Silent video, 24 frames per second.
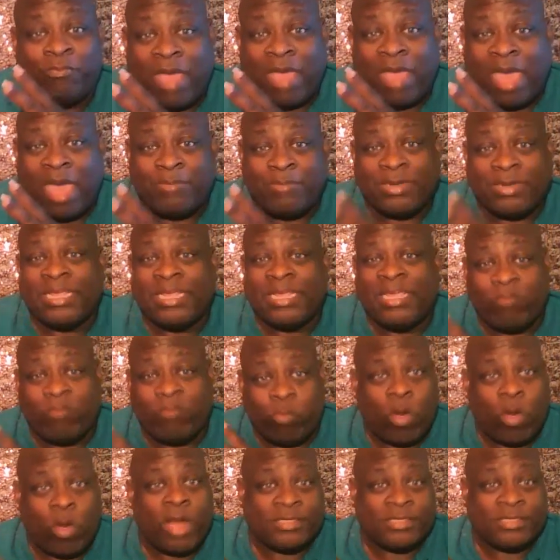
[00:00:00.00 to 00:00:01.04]
I believe,
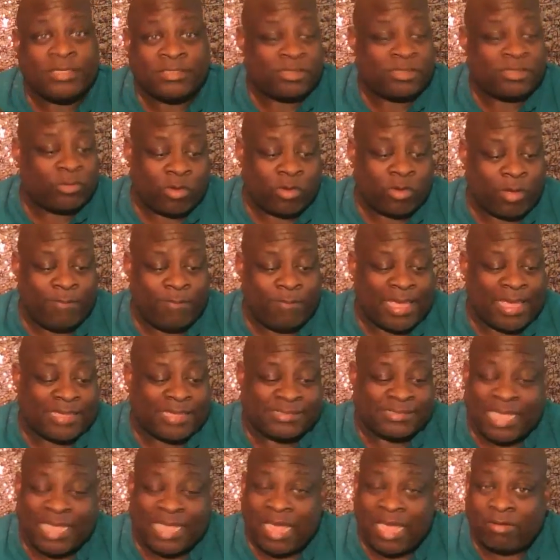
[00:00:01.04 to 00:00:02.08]
wanting to look a
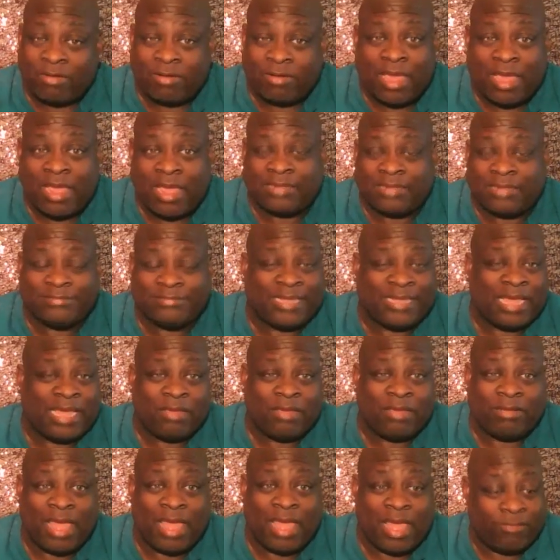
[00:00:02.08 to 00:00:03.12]
mess. I
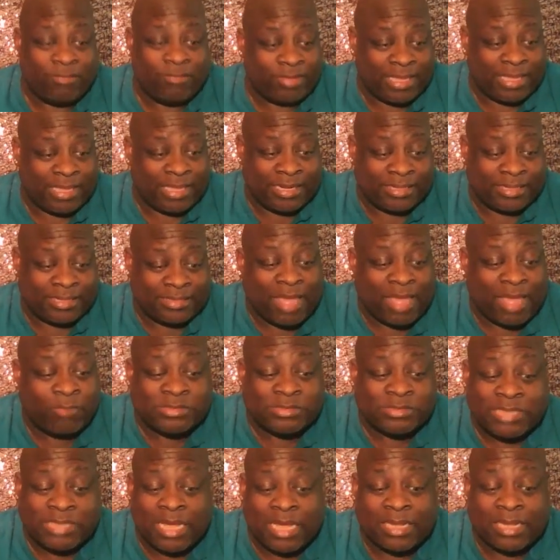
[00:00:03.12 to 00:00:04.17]
don't get it. That
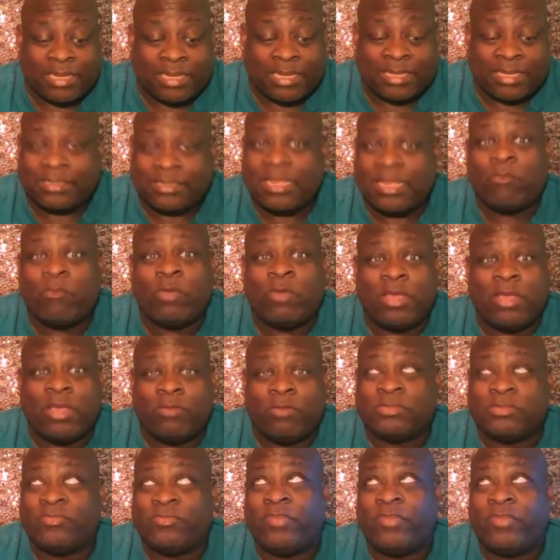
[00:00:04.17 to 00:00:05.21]
was ugly. That wig
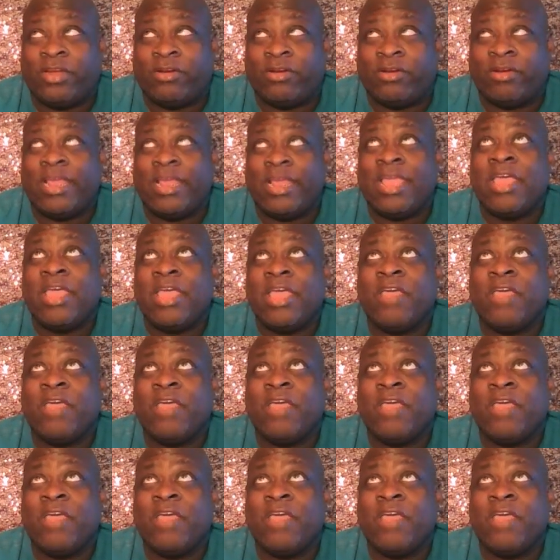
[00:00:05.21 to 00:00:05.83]
was very,